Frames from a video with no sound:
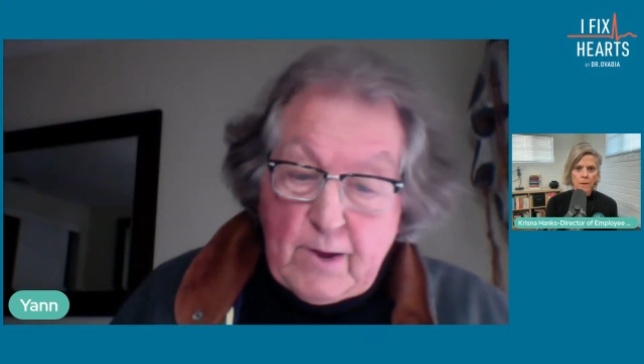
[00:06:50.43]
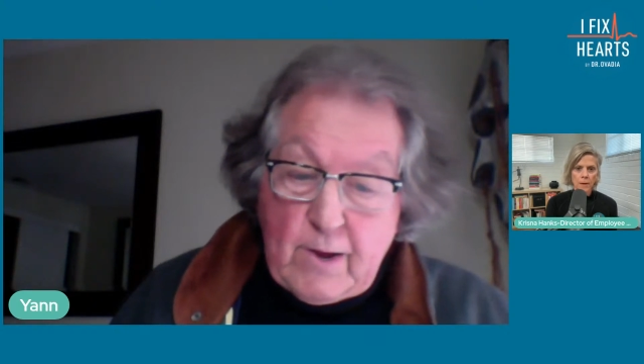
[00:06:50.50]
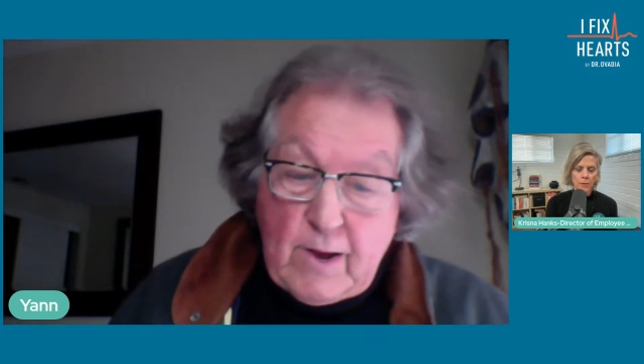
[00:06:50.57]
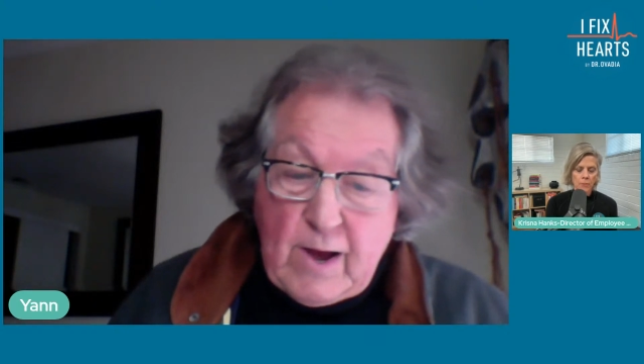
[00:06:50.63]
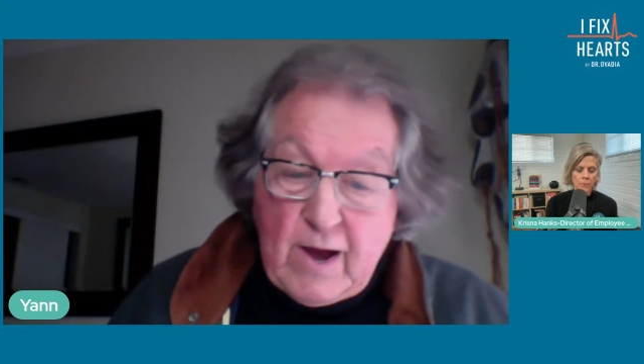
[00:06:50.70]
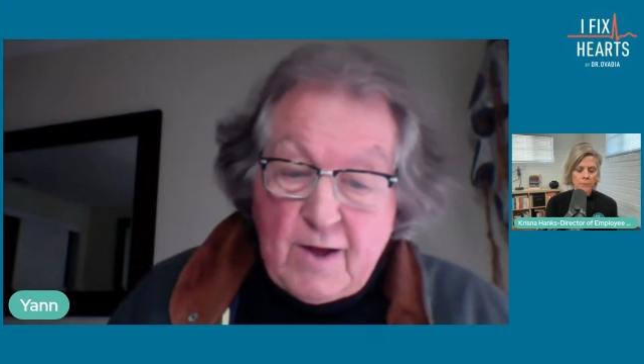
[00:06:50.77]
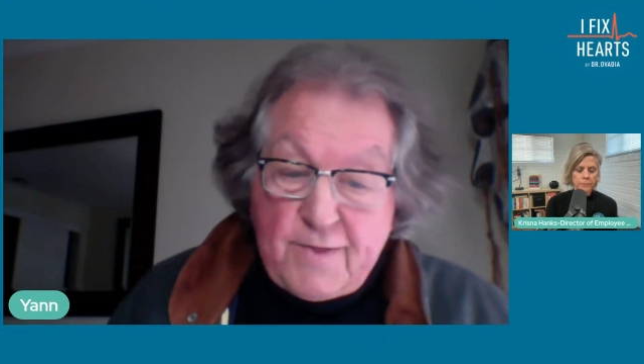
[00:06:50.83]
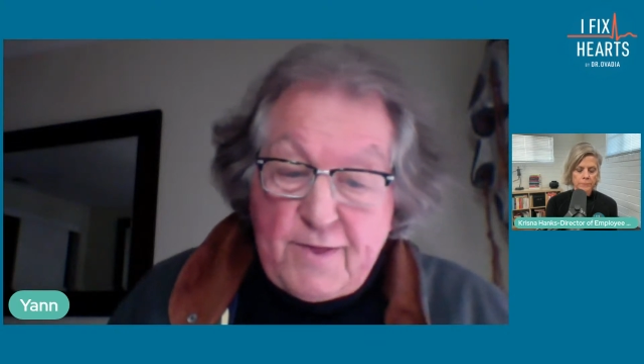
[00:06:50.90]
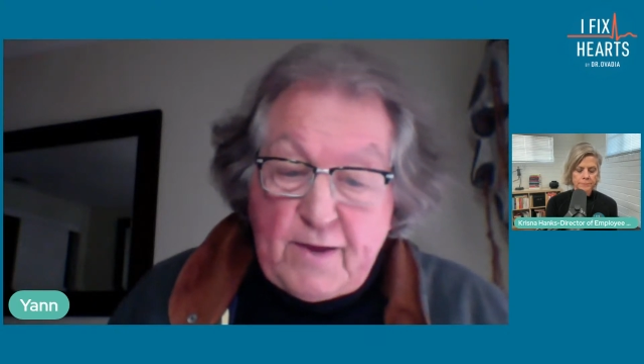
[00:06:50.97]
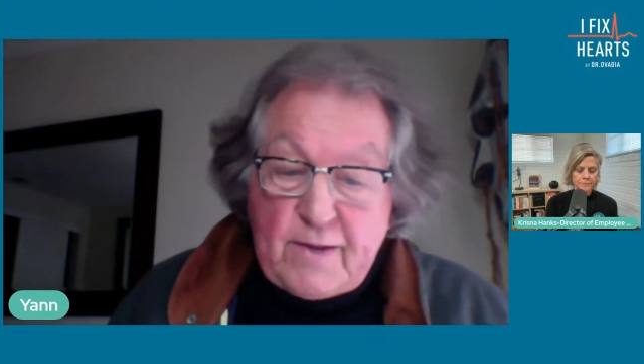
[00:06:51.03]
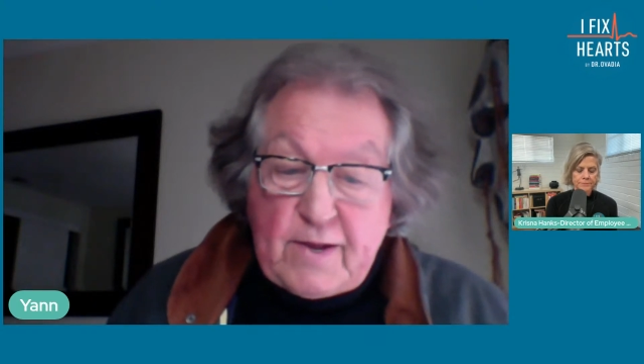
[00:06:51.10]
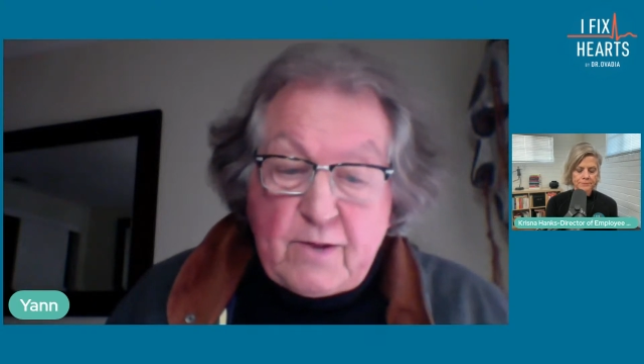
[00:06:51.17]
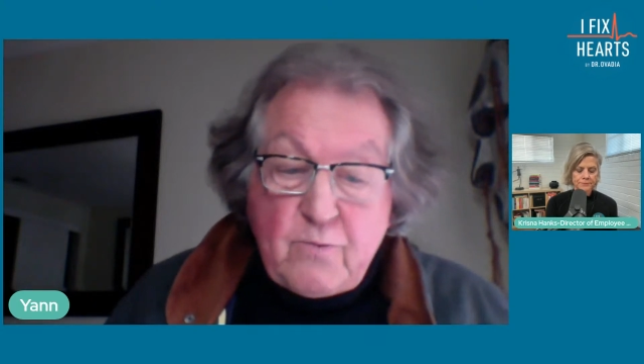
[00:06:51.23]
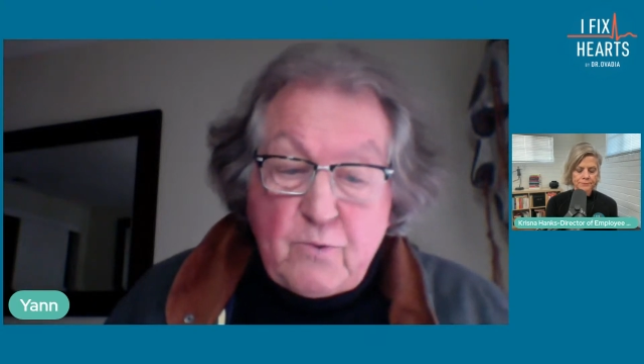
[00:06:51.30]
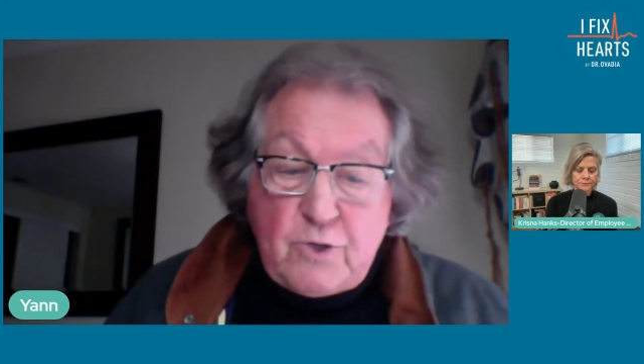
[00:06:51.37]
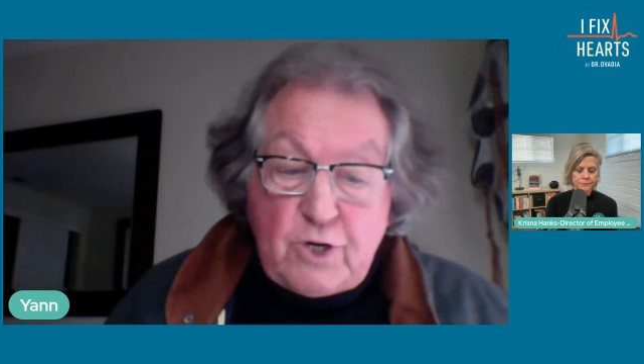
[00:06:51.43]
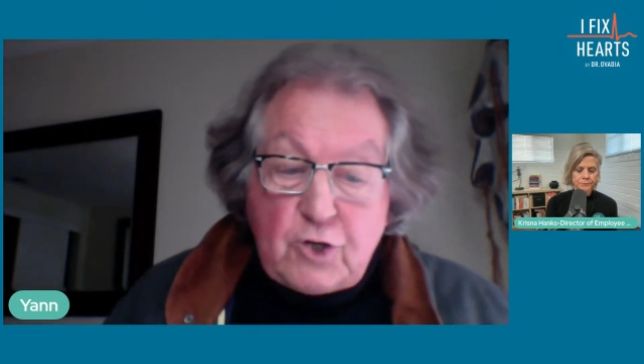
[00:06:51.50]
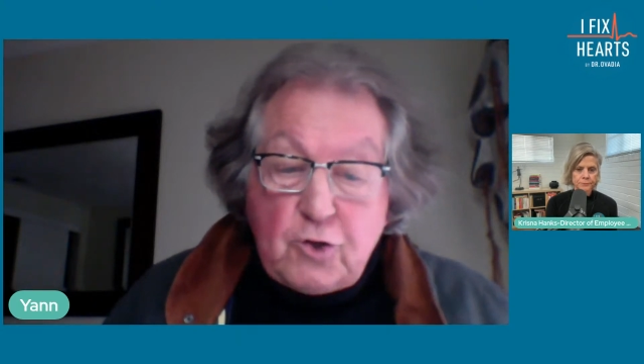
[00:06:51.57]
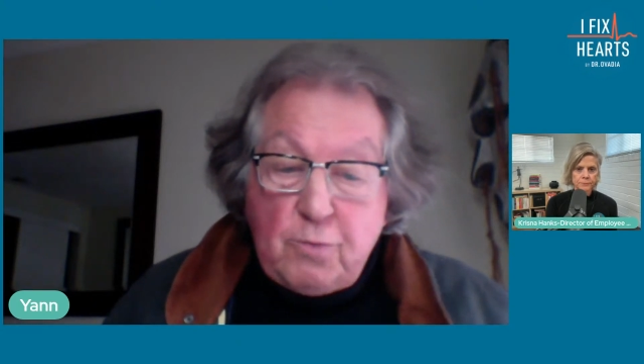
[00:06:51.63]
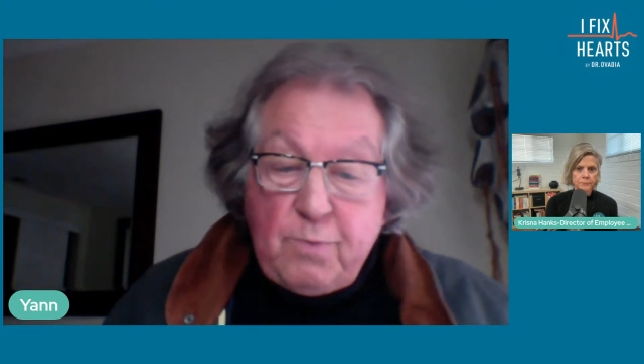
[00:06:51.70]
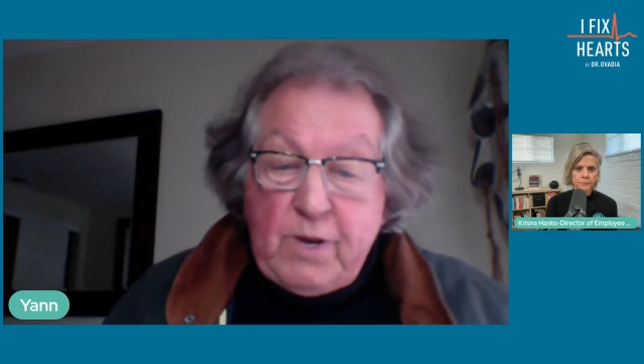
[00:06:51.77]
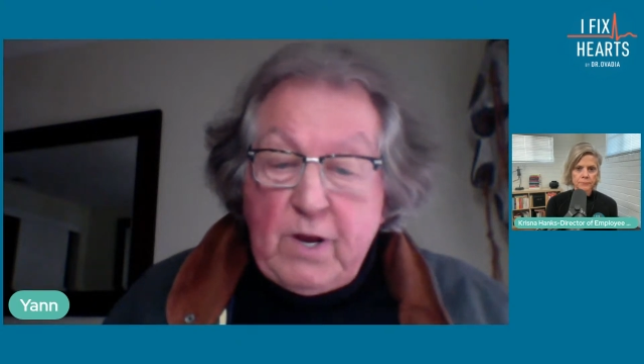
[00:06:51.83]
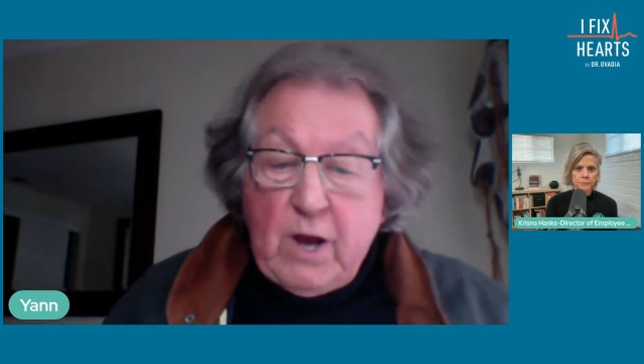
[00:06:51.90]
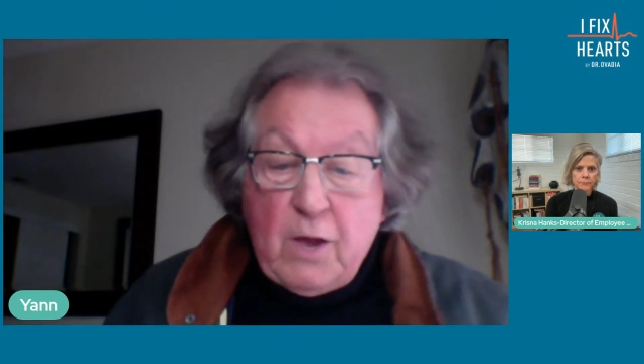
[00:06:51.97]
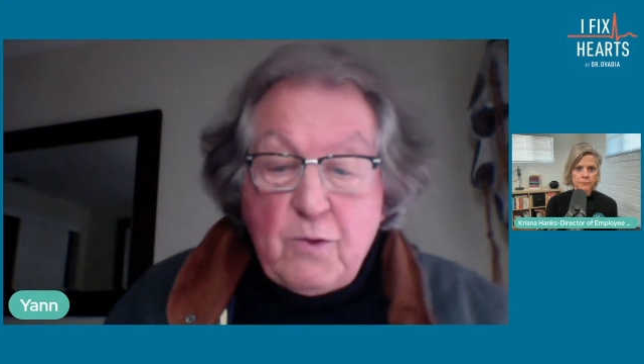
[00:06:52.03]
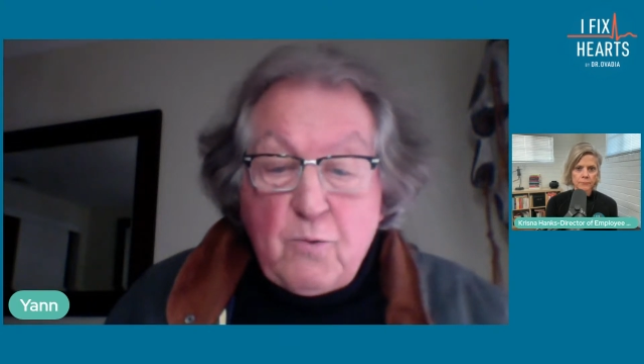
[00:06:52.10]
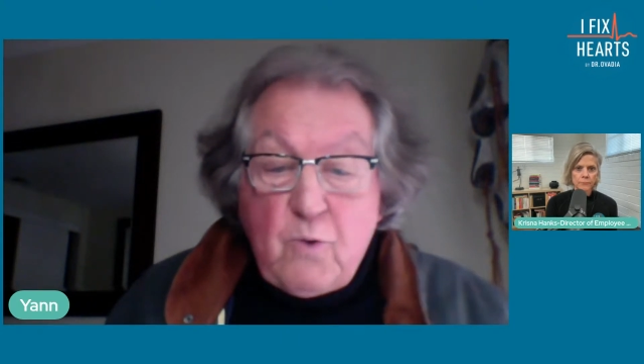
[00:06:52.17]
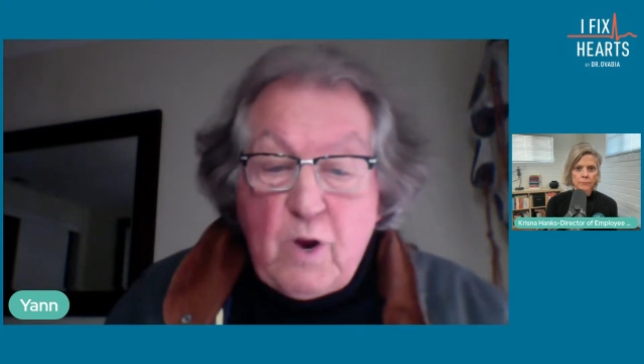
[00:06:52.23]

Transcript: I think that there should be, and there